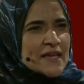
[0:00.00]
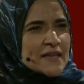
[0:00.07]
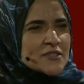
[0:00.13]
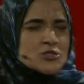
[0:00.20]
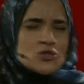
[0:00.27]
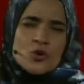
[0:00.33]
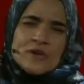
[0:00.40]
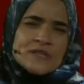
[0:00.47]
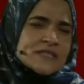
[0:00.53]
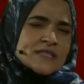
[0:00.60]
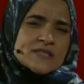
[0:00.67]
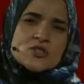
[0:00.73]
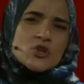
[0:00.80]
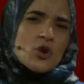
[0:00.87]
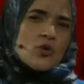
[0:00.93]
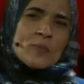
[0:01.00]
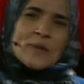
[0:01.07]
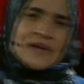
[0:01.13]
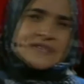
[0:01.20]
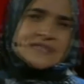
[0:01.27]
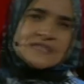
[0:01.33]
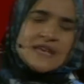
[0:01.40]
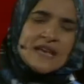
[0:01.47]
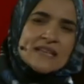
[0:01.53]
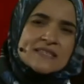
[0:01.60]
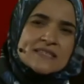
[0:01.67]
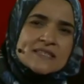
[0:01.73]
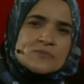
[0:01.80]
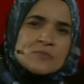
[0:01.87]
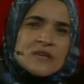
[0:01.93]
The choices don't make
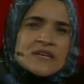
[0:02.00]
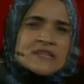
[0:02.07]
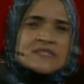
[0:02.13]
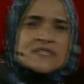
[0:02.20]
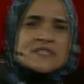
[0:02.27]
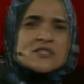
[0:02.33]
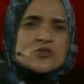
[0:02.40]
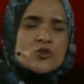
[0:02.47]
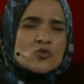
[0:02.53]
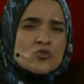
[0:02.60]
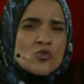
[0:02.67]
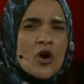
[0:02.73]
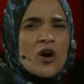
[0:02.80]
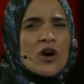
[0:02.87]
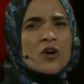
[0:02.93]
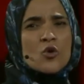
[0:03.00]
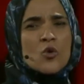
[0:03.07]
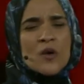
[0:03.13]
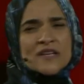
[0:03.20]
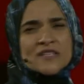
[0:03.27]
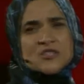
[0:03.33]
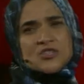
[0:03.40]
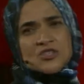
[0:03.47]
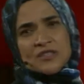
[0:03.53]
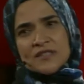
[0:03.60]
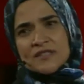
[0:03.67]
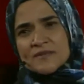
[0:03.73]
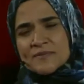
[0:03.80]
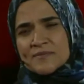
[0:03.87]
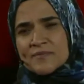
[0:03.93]
sense because it's the wrong
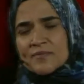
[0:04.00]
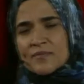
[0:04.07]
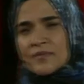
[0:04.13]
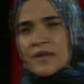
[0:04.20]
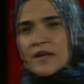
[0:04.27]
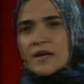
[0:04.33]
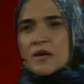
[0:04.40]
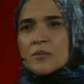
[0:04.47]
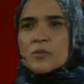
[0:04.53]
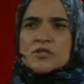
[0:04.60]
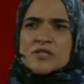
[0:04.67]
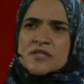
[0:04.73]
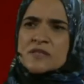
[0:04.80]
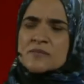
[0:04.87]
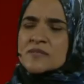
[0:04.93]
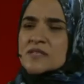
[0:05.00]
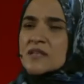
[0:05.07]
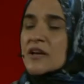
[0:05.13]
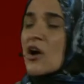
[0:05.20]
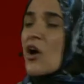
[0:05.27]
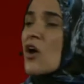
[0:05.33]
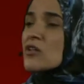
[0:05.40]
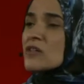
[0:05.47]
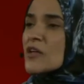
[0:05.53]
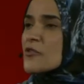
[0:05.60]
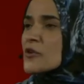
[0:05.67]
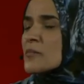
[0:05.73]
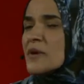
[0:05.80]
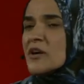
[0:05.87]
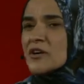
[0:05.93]
question. Muslims, like all other
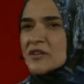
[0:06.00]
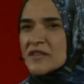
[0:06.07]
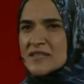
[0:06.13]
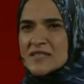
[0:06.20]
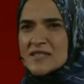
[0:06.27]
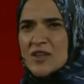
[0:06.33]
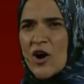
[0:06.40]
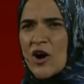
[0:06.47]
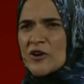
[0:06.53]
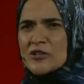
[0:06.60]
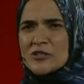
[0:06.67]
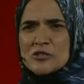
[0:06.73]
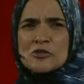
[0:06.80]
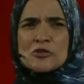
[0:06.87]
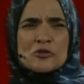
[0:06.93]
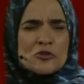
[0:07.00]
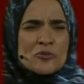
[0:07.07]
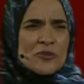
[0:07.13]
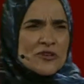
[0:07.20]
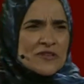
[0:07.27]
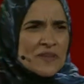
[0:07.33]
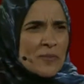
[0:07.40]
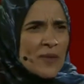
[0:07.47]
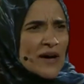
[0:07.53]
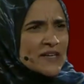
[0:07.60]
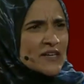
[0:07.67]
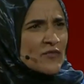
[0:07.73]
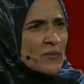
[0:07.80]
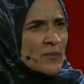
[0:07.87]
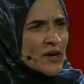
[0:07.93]
Americans, aren't a tumor in the body
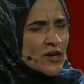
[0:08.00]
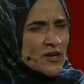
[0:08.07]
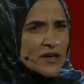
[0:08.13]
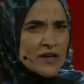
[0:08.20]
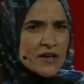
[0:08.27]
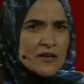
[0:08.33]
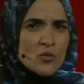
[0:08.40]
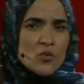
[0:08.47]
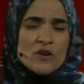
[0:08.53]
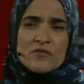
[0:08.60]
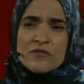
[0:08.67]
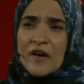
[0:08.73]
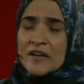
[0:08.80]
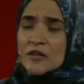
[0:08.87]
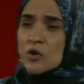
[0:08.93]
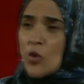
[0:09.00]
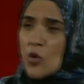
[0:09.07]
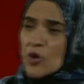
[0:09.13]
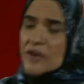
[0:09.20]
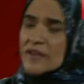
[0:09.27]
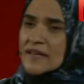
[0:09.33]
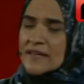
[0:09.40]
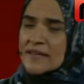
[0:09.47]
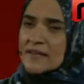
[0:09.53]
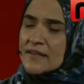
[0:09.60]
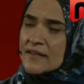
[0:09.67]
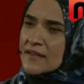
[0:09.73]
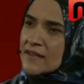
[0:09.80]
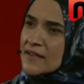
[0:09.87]
of America. We're a vital organ.